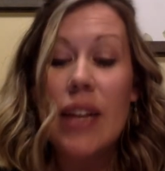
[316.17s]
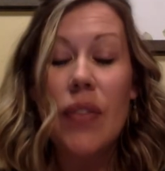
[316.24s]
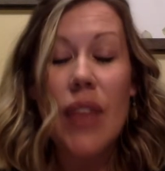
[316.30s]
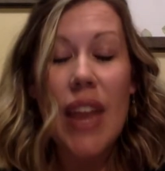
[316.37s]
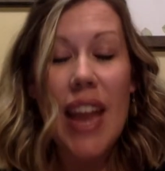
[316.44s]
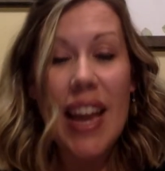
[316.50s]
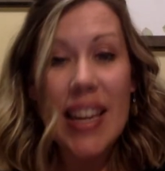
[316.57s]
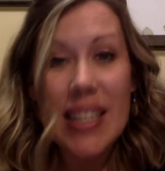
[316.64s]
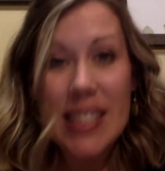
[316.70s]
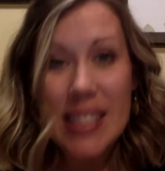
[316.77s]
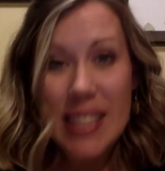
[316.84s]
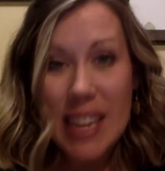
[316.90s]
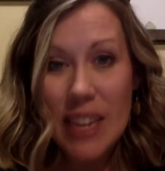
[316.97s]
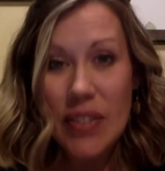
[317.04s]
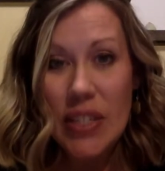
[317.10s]
they had a
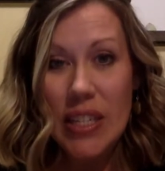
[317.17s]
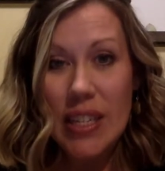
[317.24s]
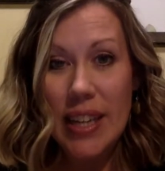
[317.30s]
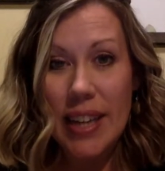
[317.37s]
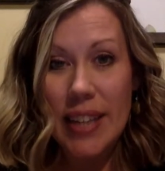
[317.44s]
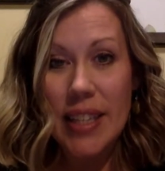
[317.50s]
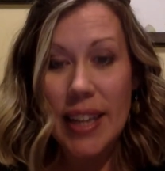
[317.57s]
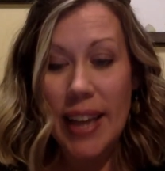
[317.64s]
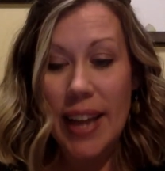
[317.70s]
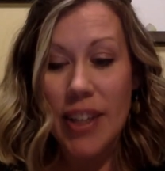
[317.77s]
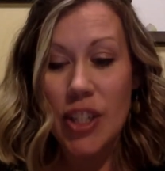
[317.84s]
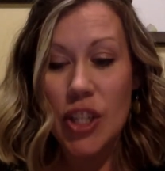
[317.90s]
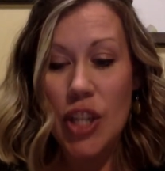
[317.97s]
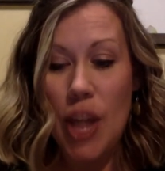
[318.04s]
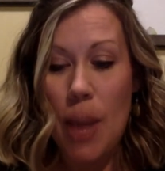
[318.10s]
safety net to
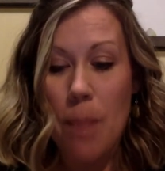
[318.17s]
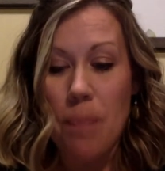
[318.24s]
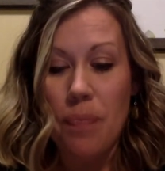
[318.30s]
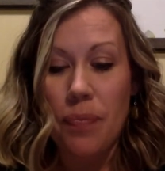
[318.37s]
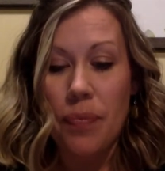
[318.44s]
catch them.